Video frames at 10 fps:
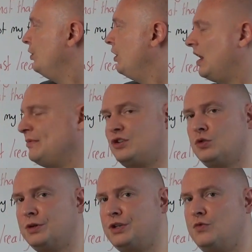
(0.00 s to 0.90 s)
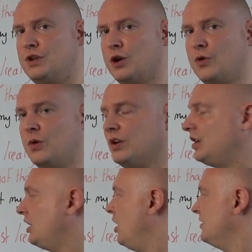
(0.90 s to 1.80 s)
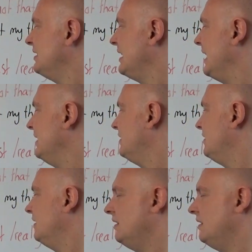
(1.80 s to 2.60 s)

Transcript: I'm sure you know, can't stand